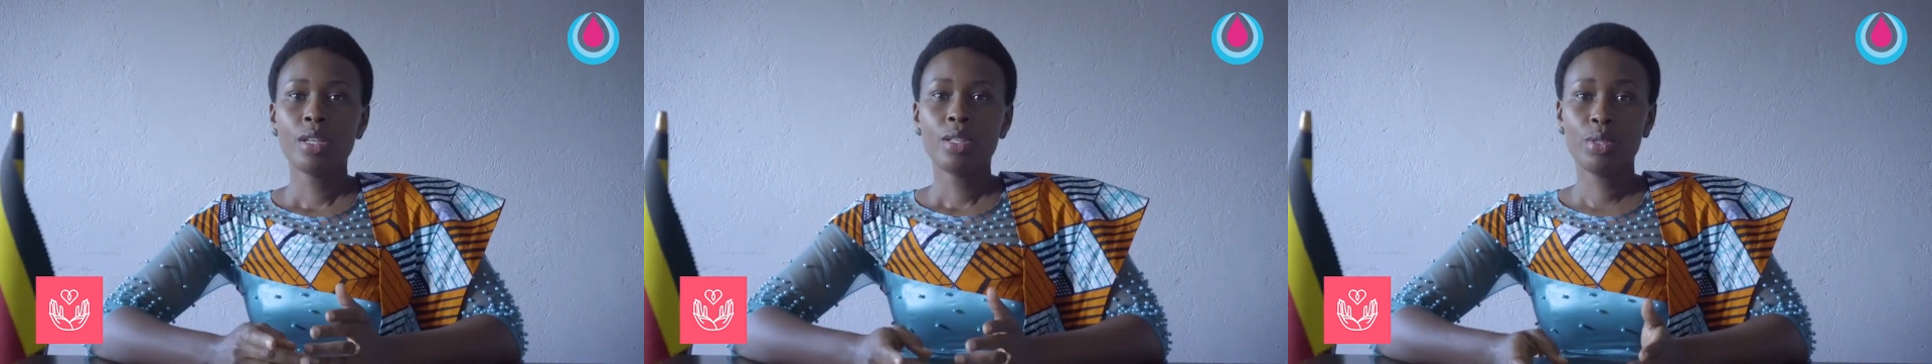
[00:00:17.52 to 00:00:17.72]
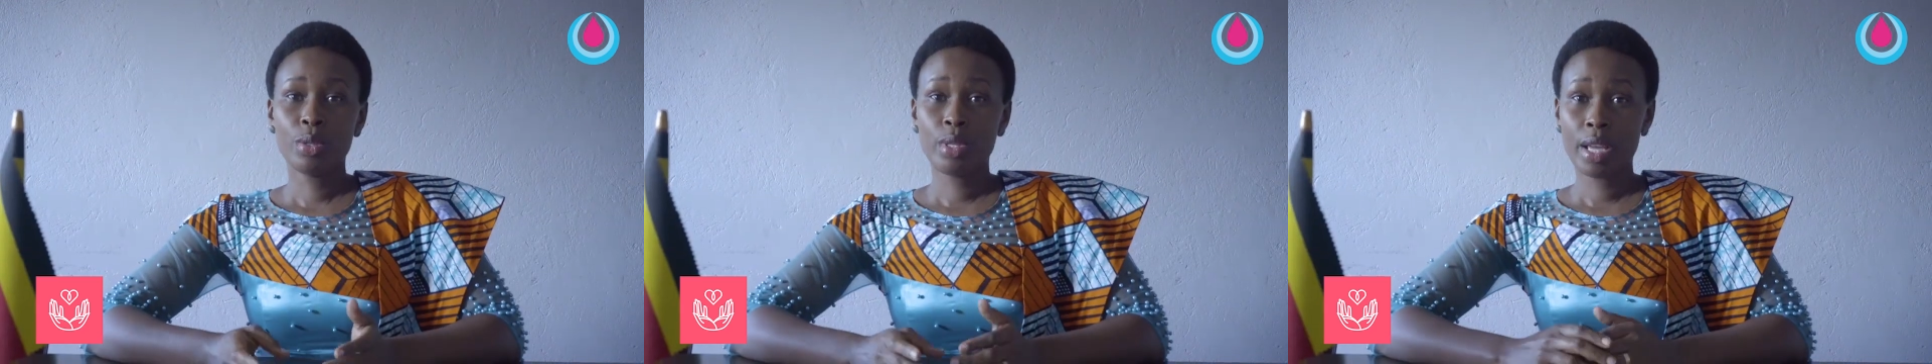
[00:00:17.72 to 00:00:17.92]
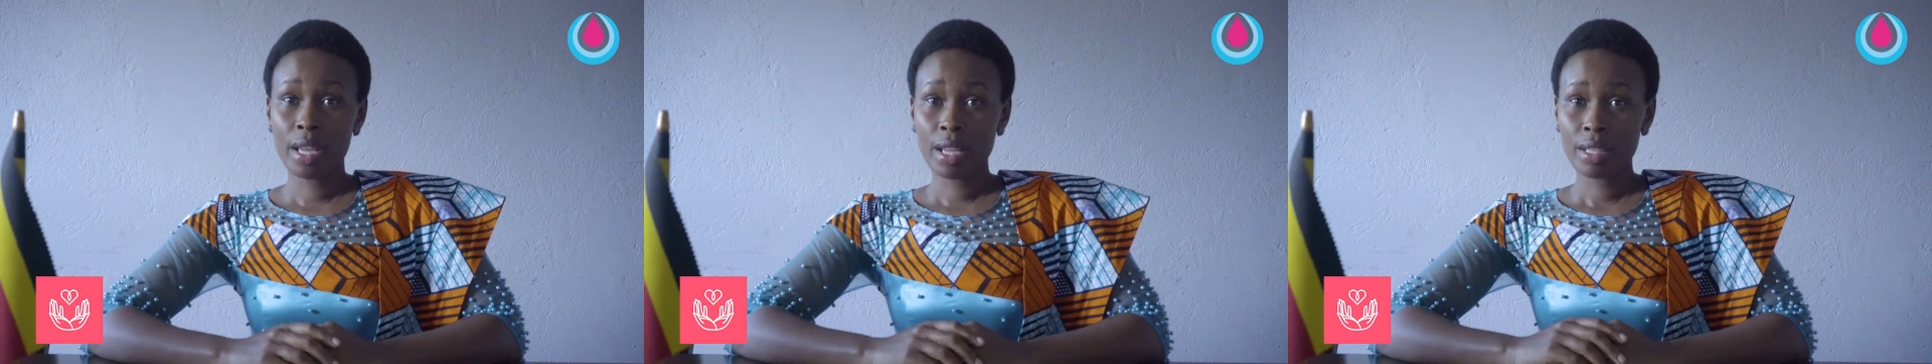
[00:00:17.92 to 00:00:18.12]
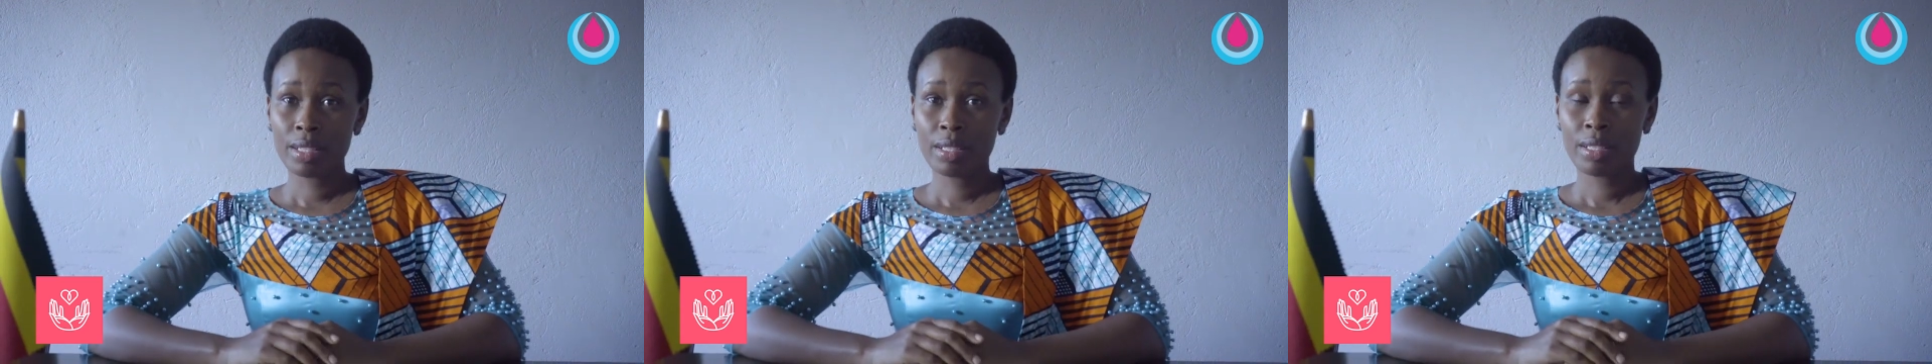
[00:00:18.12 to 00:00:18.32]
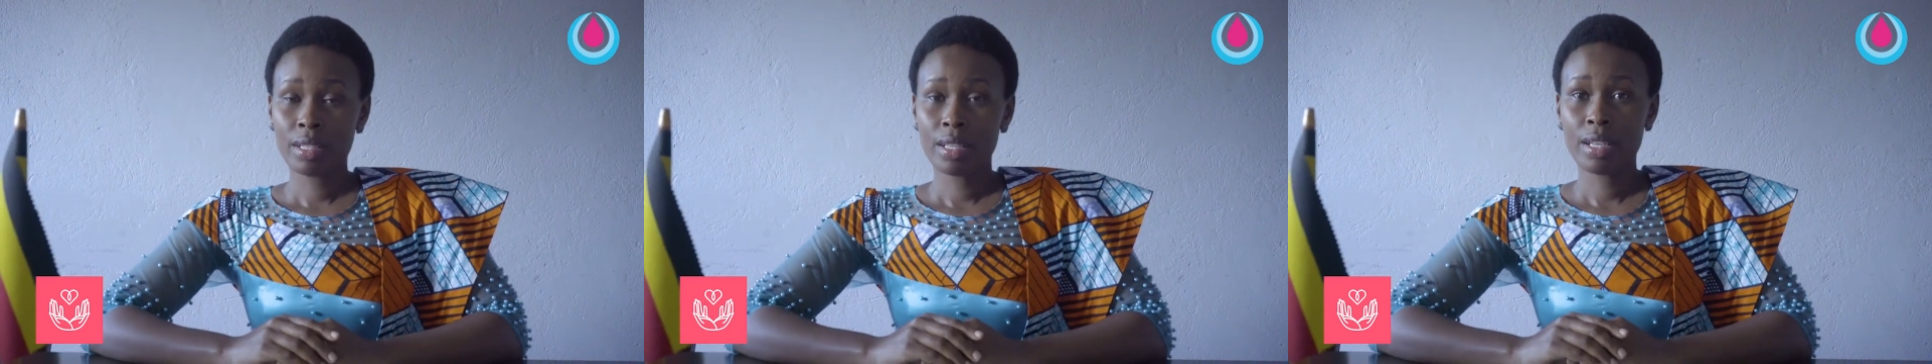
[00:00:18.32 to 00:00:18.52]
Today
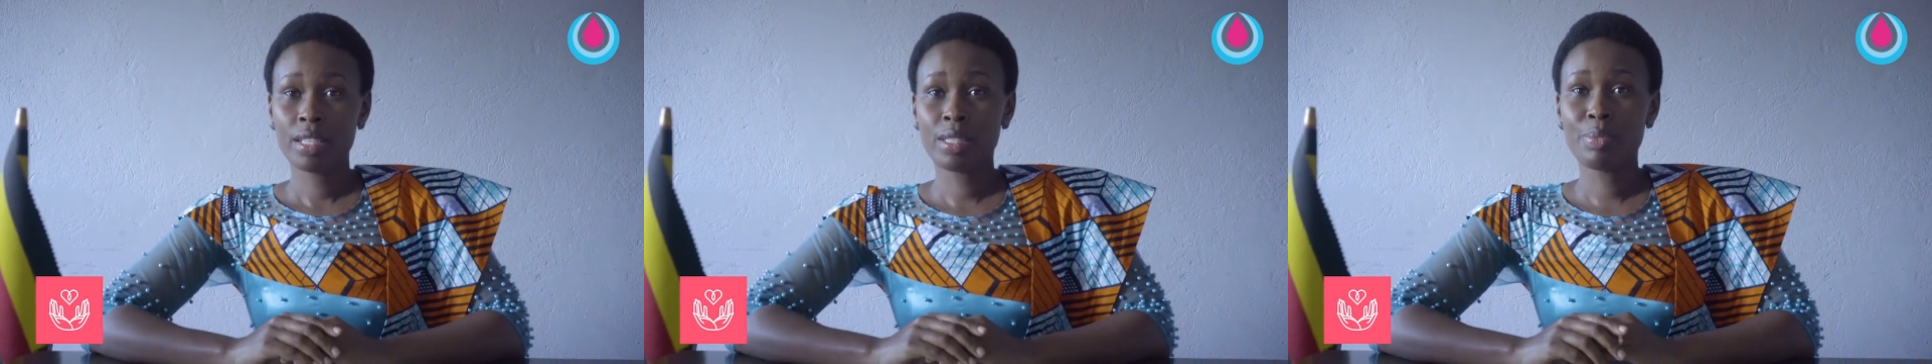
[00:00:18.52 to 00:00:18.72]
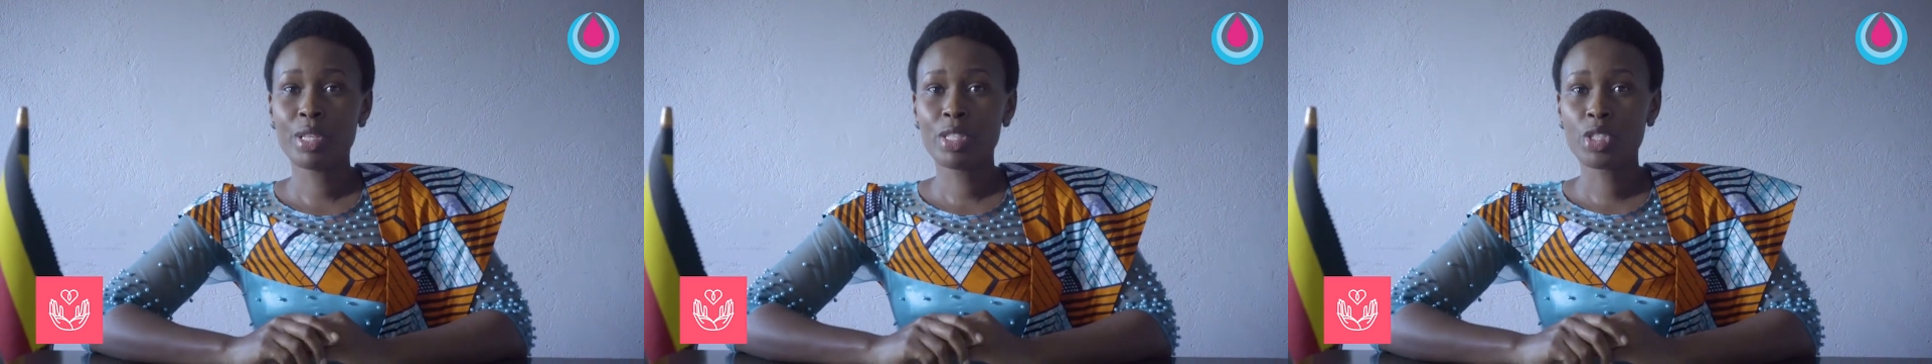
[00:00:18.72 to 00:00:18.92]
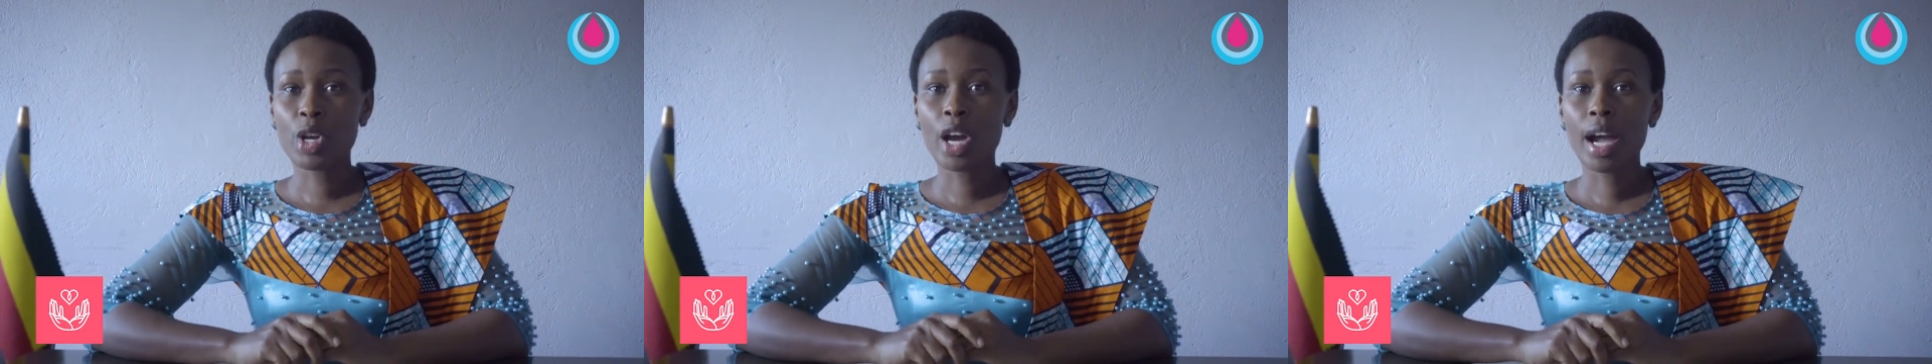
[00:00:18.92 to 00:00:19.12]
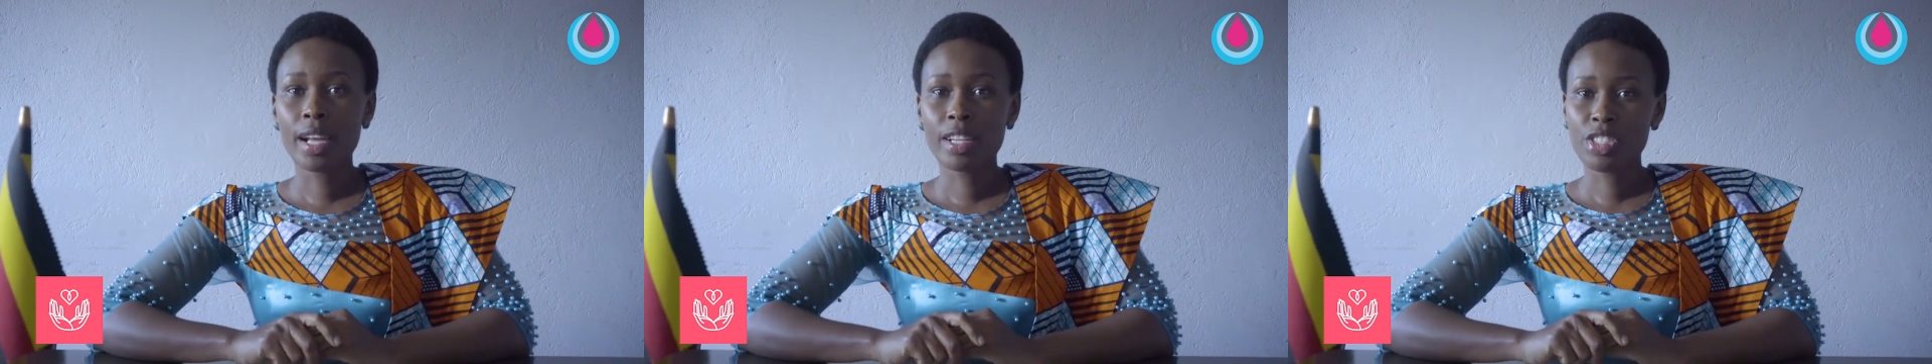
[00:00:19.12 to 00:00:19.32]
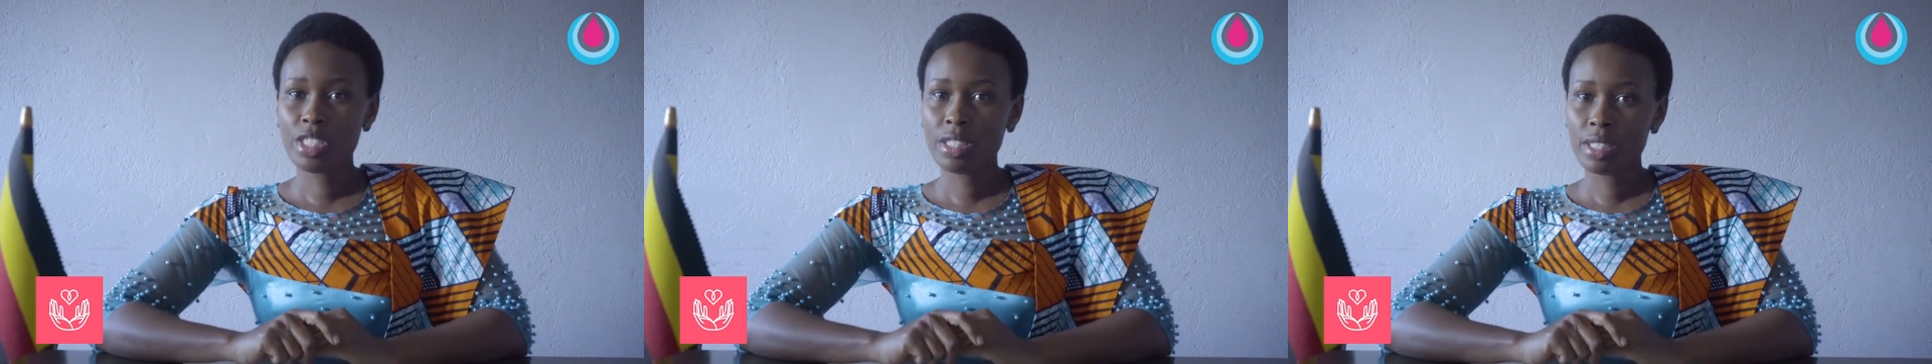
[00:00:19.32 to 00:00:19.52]
is Menstrual
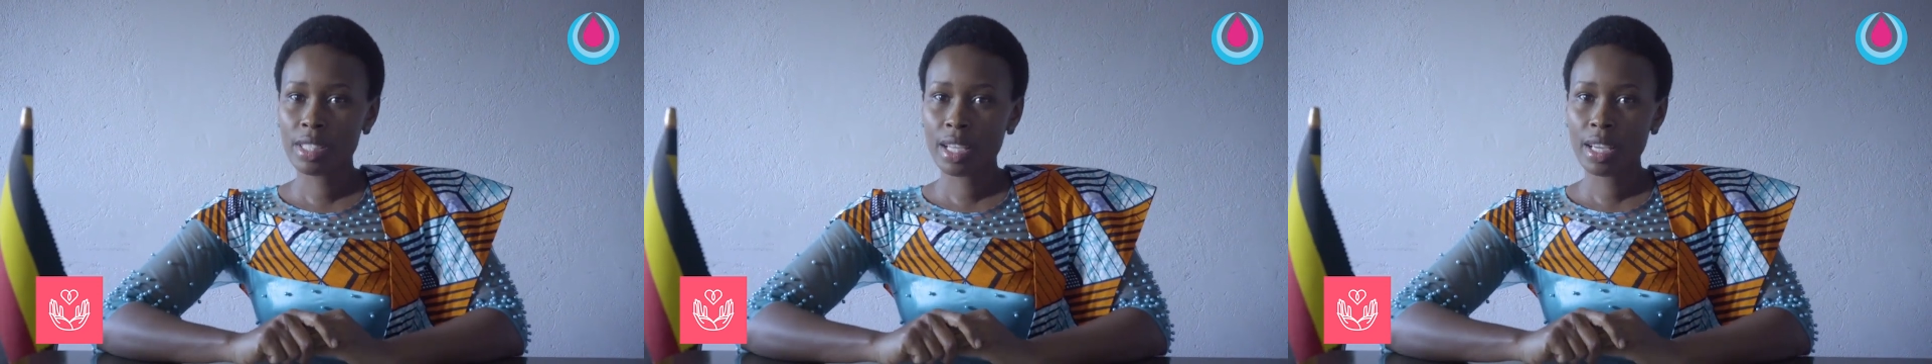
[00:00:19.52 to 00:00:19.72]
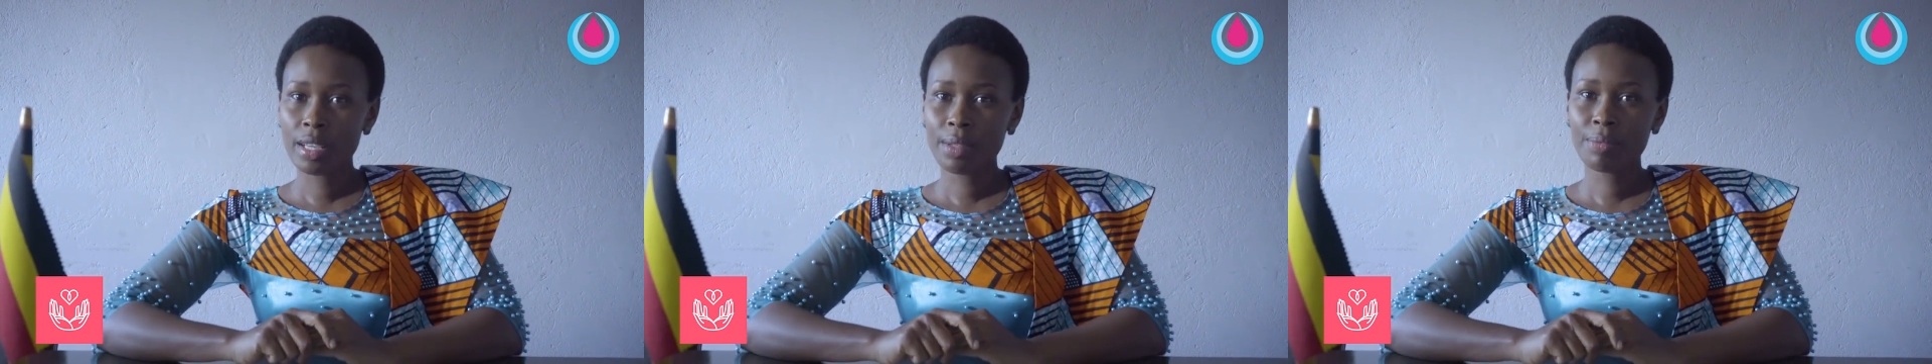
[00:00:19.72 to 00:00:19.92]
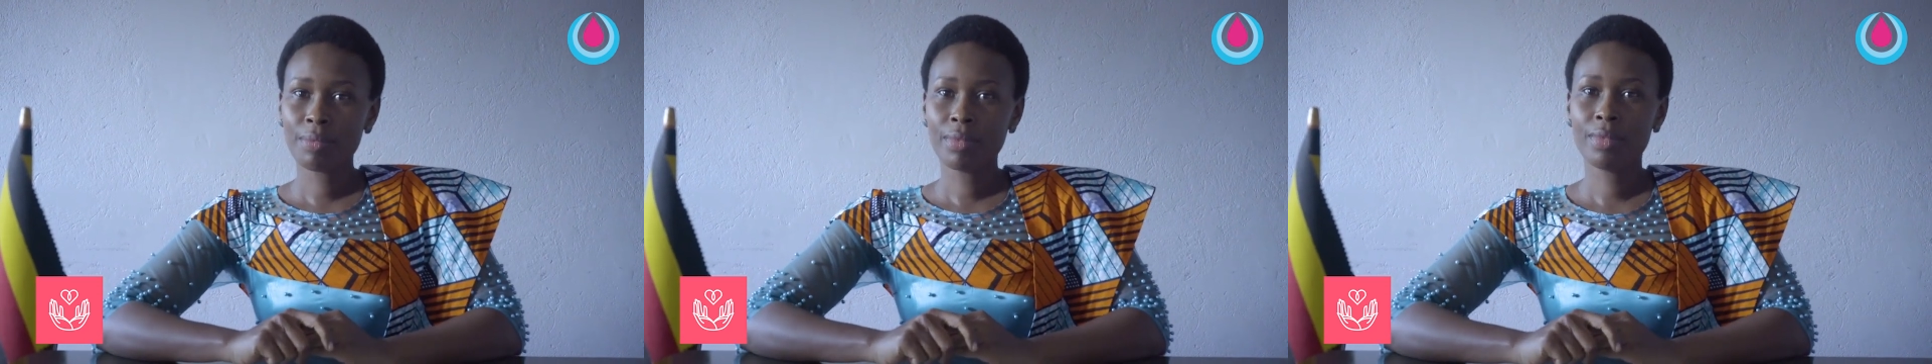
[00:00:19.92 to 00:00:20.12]
Hygiene Day,